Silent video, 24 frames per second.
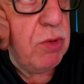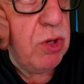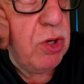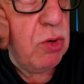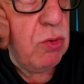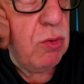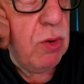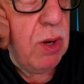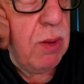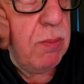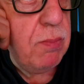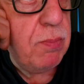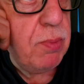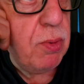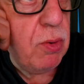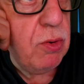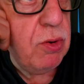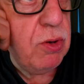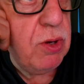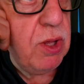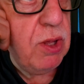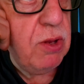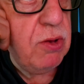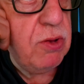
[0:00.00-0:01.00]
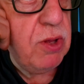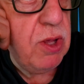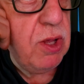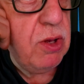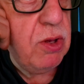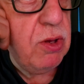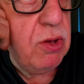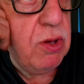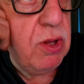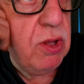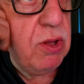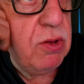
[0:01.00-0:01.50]
dual input DC
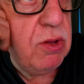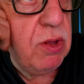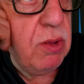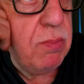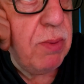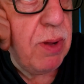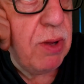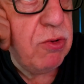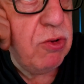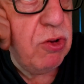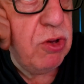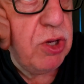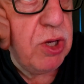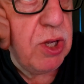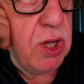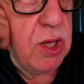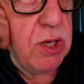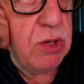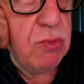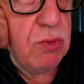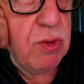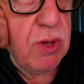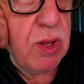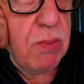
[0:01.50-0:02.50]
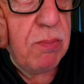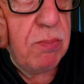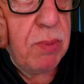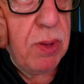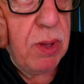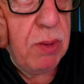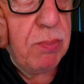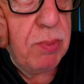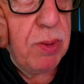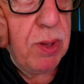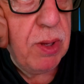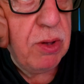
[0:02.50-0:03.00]
to DC battery charger with
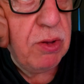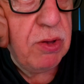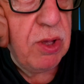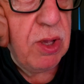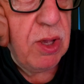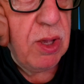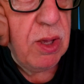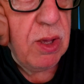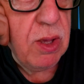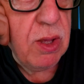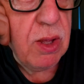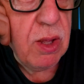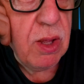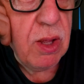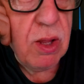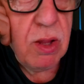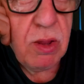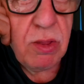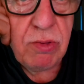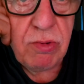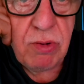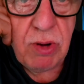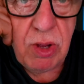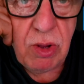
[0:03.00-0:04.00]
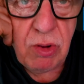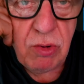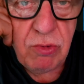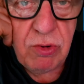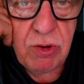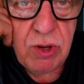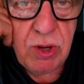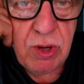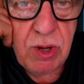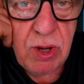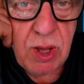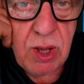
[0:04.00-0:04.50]
MPPT,
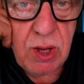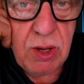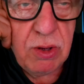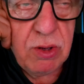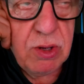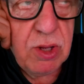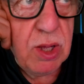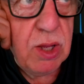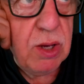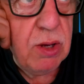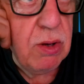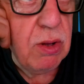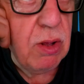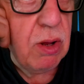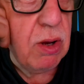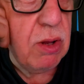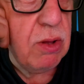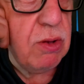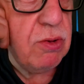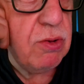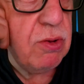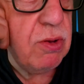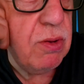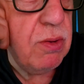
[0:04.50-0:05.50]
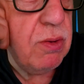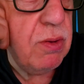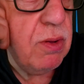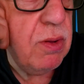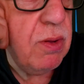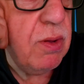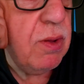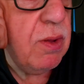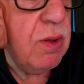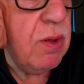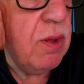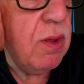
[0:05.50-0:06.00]
$319.
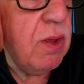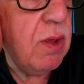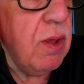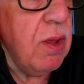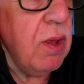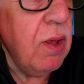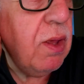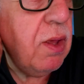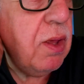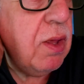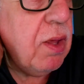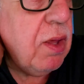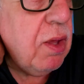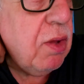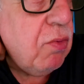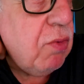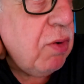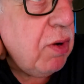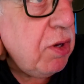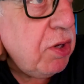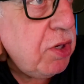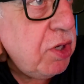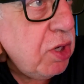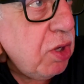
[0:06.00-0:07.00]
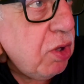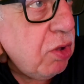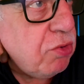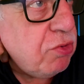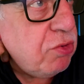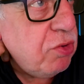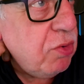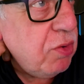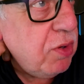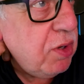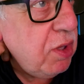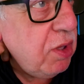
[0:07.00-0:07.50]
Renogy
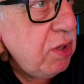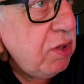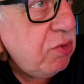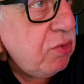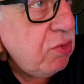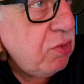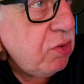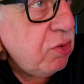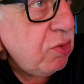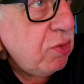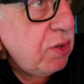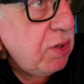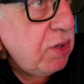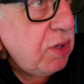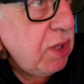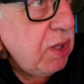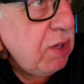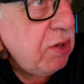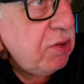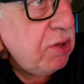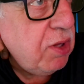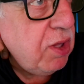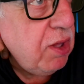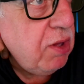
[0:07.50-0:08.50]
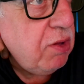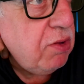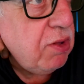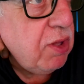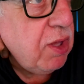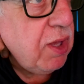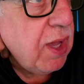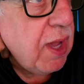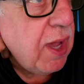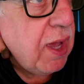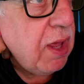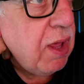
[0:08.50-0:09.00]
also do a
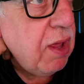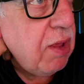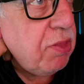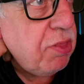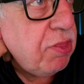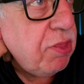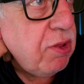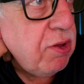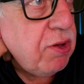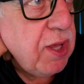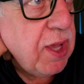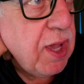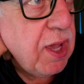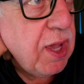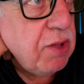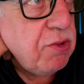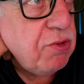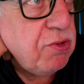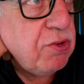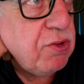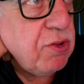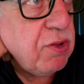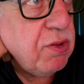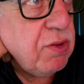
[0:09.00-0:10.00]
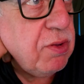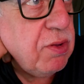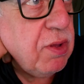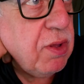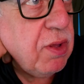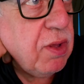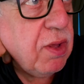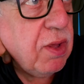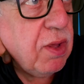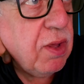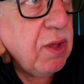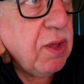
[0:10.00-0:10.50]
DCC30S
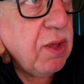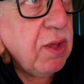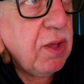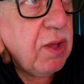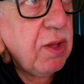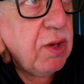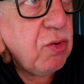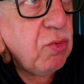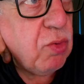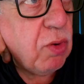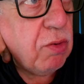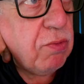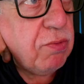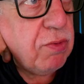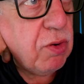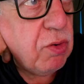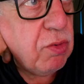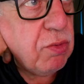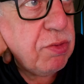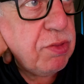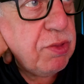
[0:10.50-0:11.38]
12 volt